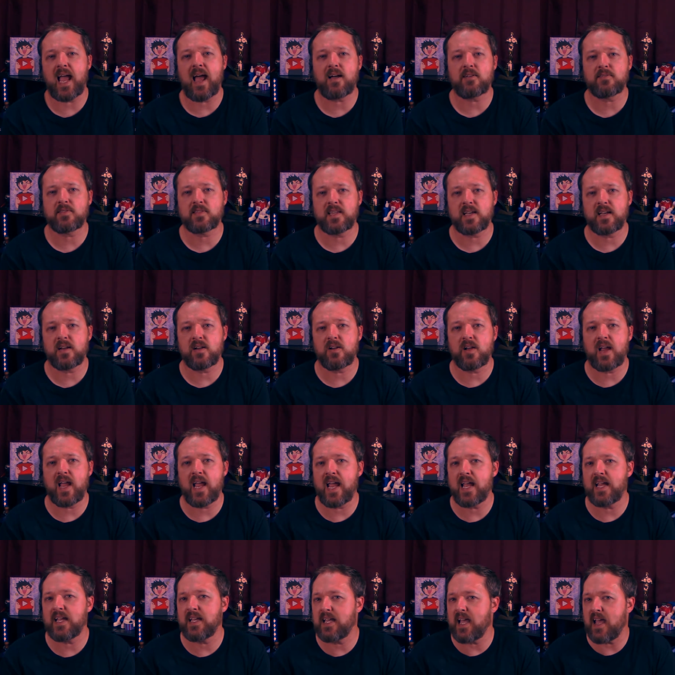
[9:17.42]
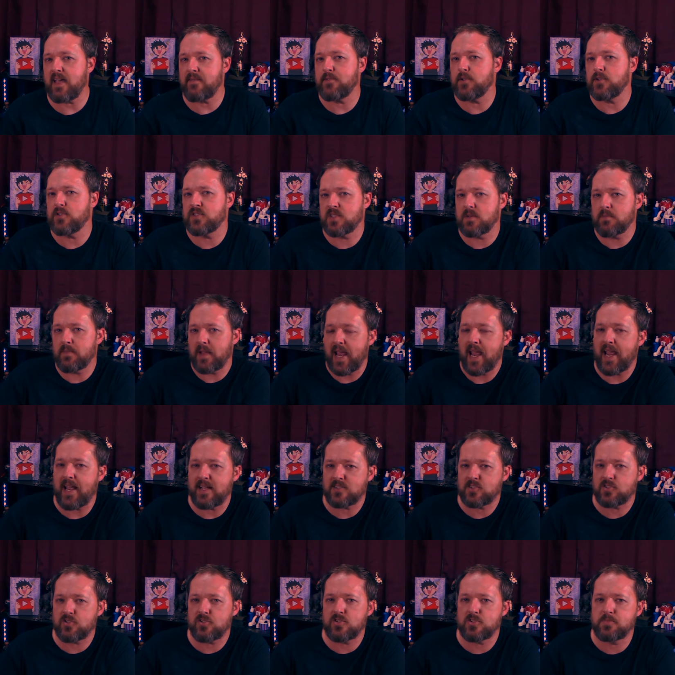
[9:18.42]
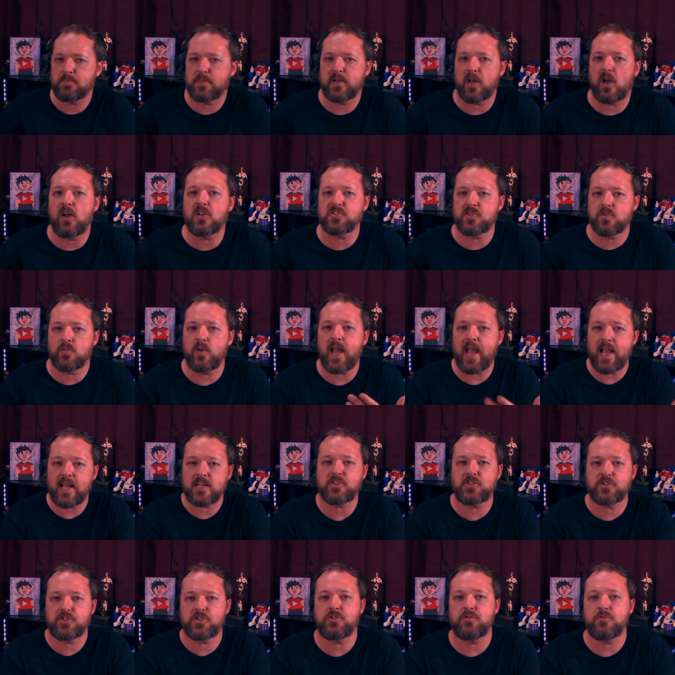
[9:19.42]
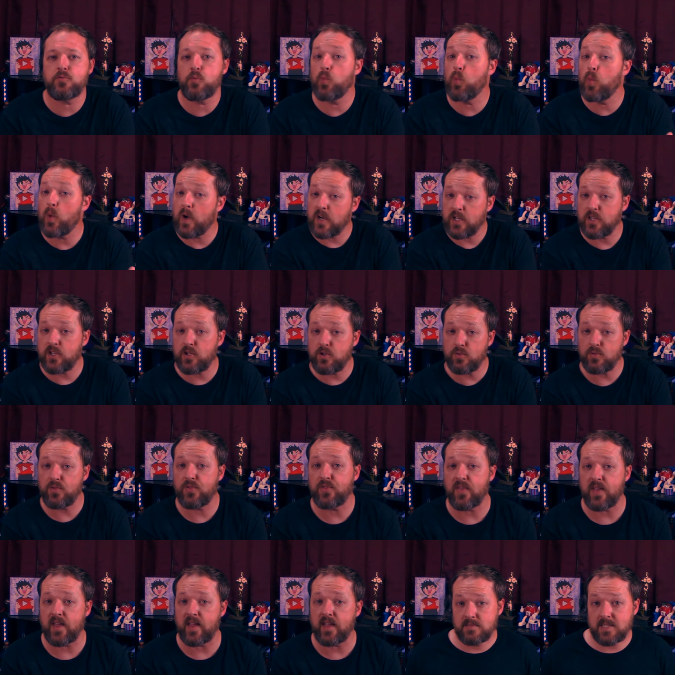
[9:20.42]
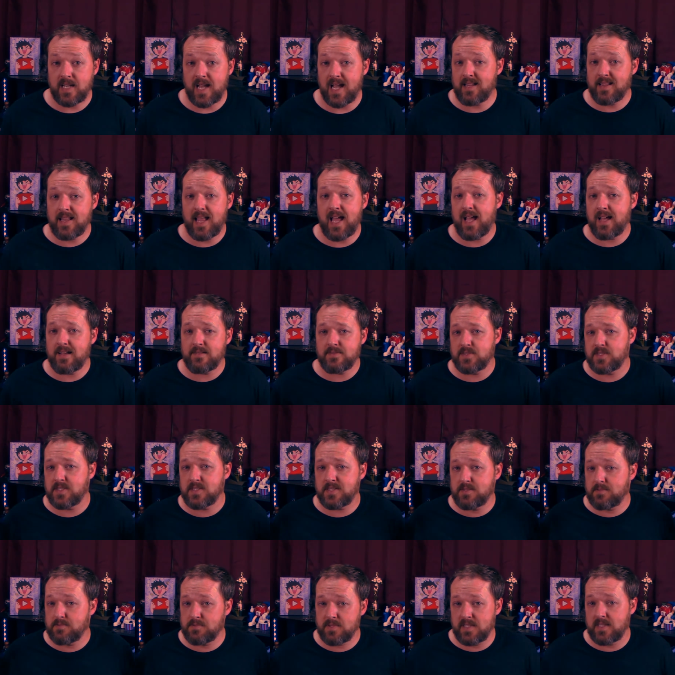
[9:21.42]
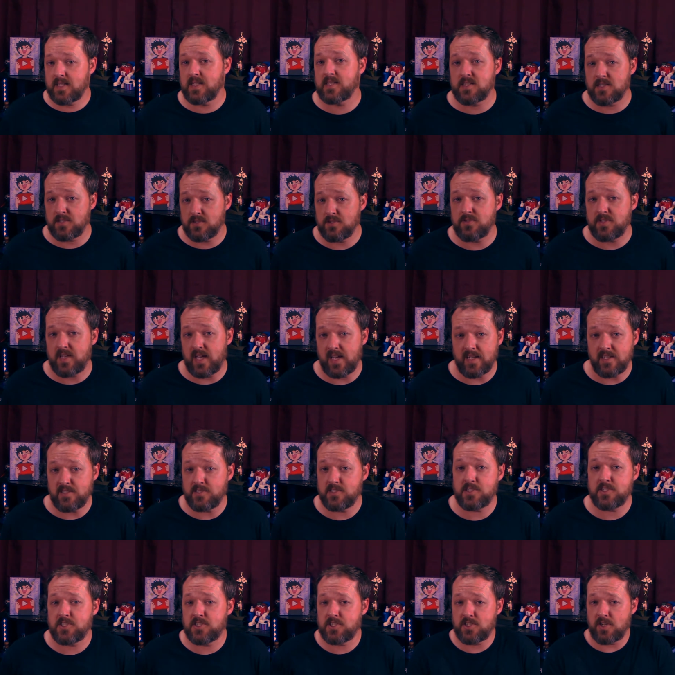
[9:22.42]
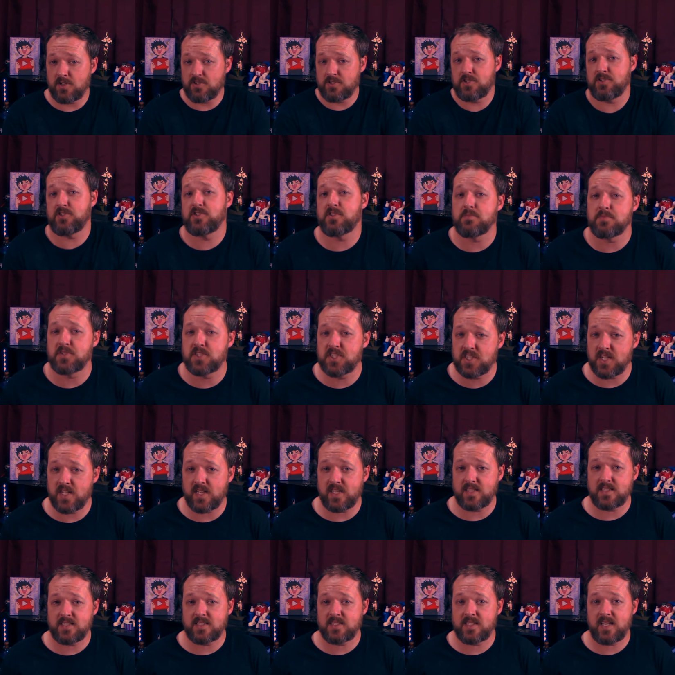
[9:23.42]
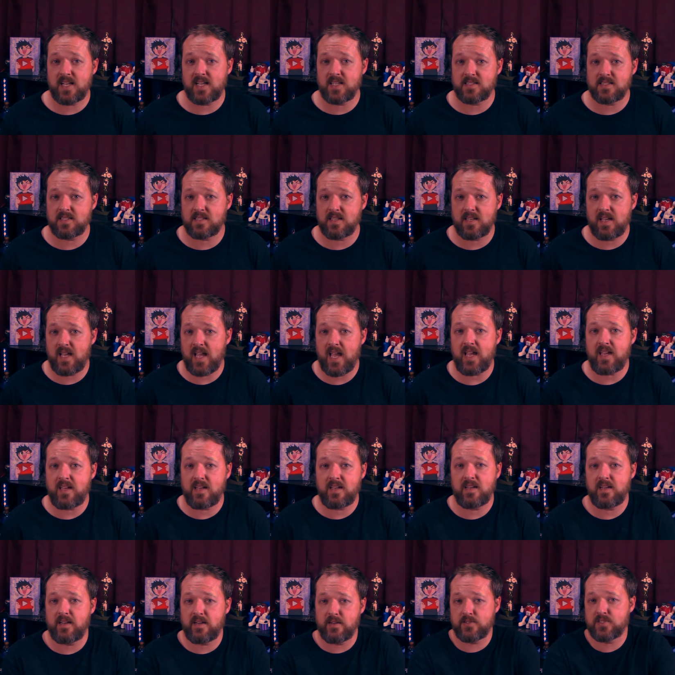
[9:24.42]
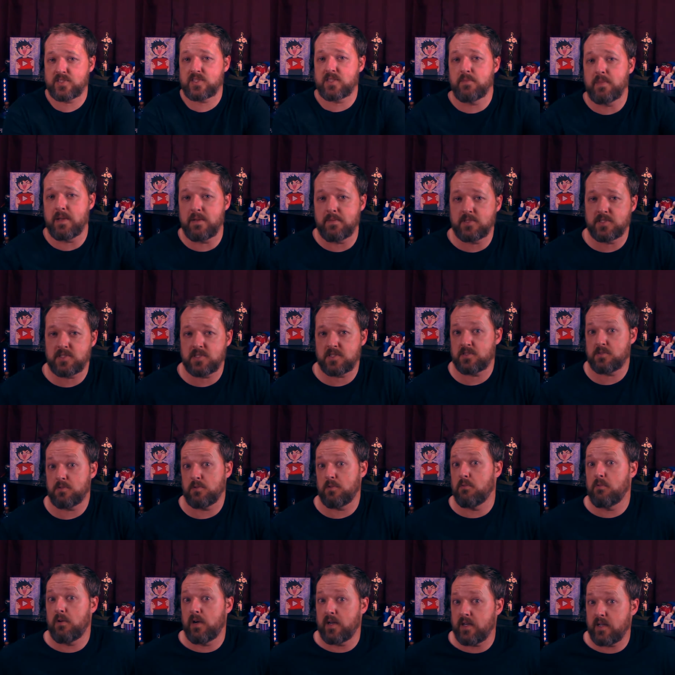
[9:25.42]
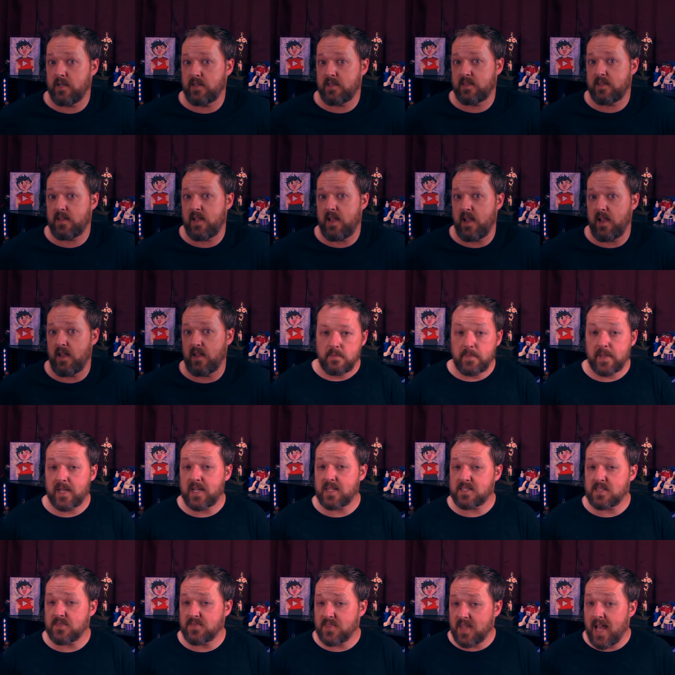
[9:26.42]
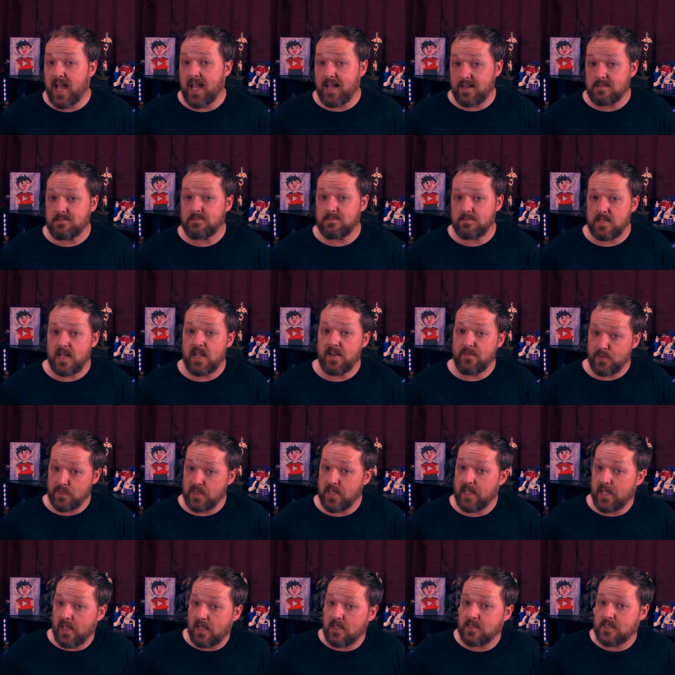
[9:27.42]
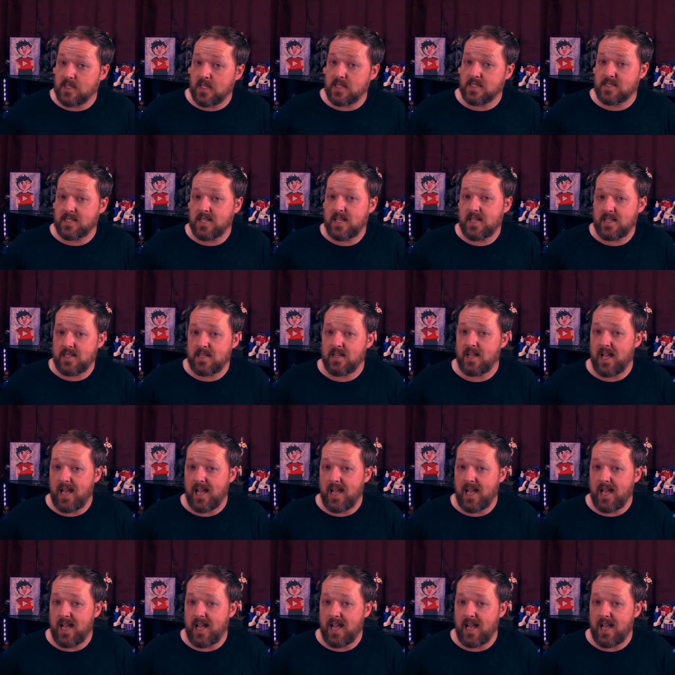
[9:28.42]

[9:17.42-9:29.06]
out there and gave you some answers, but also asked you, what do you think? Nine Lives just really doesn't do that. It just shows you some shit and says, hey, here's some images, what do you think? Because of that and everything else I said,